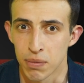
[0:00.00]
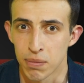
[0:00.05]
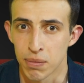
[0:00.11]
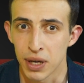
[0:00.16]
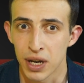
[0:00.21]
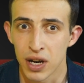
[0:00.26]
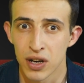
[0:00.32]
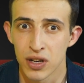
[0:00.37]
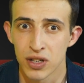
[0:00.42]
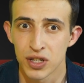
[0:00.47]

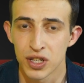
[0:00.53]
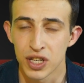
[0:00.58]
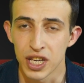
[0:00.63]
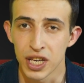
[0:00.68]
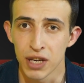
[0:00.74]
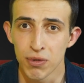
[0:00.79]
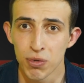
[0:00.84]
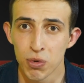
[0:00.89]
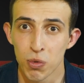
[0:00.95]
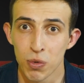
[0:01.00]
Because
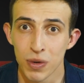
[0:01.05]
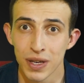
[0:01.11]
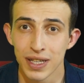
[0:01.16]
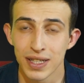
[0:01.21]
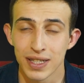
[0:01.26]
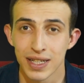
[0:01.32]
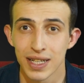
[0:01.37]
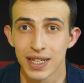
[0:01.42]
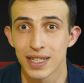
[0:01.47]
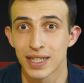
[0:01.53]
if we
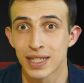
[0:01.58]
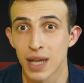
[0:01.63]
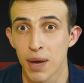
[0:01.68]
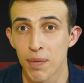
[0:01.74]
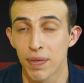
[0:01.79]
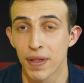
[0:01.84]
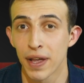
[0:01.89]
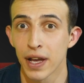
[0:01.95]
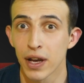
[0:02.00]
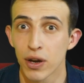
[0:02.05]
see
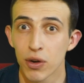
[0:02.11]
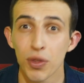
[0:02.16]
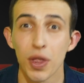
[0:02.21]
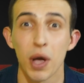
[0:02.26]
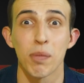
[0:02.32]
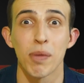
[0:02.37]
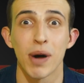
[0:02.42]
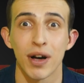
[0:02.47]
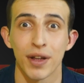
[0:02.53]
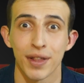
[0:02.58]
something good
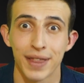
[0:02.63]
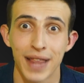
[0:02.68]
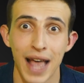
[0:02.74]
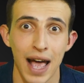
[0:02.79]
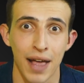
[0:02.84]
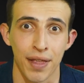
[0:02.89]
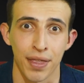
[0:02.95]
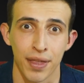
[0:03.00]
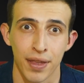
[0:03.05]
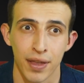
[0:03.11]
about
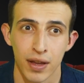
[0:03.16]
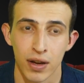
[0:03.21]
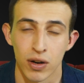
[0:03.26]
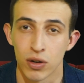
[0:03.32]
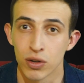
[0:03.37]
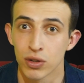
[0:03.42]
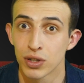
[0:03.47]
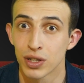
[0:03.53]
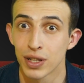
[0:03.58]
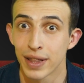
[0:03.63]
death,
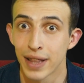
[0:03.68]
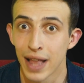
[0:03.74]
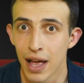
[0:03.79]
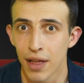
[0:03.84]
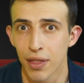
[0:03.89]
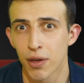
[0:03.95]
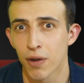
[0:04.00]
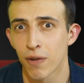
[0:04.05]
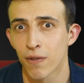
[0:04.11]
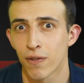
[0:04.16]
on the
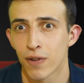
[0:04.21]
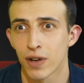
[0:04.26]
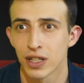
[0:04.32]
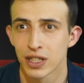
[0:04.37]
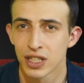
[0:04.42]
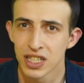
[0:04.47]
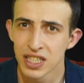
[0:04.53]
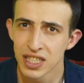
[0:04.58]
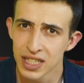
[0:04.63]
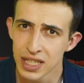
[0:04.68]
death of
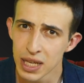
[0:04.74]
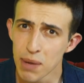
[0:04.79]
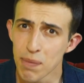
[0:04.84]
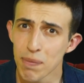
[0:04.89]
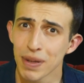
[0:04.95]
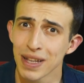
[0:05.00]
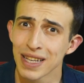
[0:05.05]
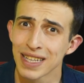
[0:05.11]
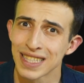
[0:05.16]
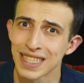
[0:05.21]
the
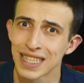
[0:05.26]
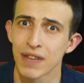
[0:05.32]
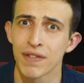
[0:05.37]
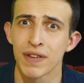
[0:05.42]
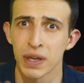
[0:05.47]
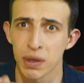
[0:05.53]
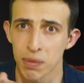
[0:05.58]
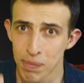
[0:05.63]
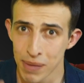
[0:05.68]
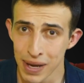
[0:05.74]
simplest
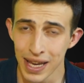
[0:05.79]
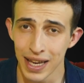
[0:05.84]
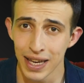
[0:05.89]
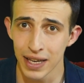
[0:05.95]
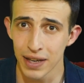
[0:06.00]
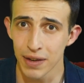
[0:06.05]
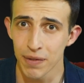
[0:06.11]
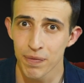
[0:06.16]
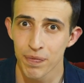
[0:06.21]
living being,